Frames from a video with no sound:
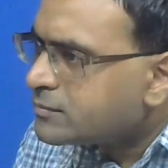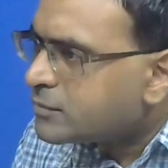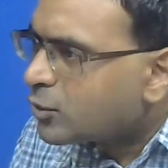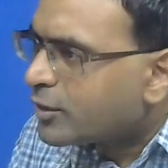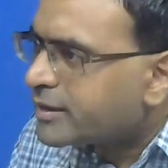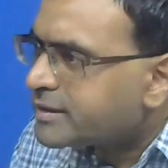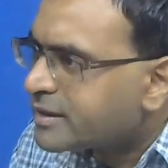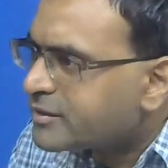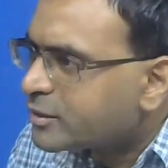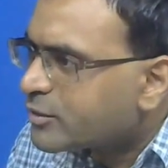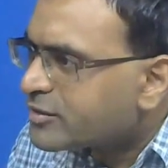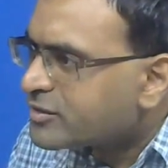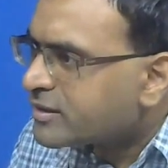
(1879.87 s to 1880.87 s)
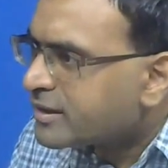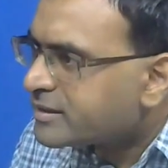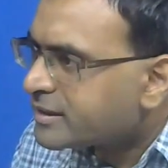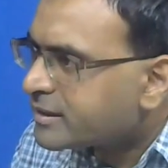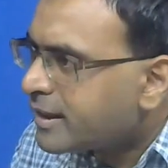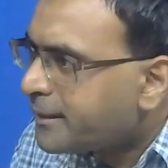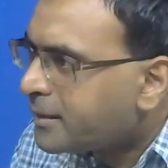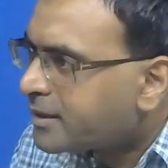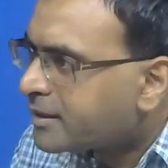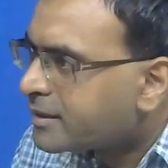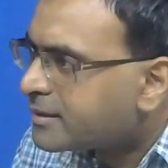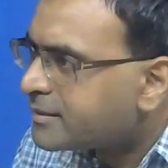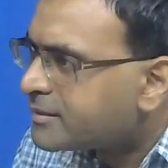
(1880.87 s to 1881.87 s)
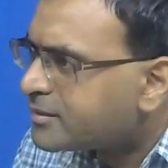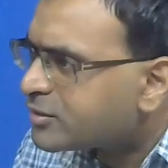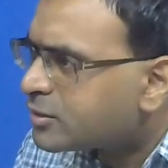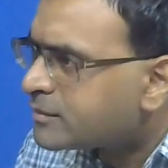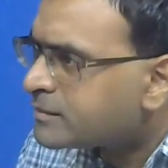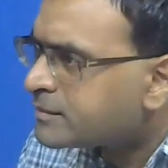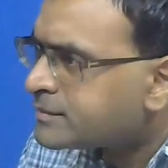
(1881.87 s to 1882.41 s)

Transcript: Rohit has a question, I think, apparently. So.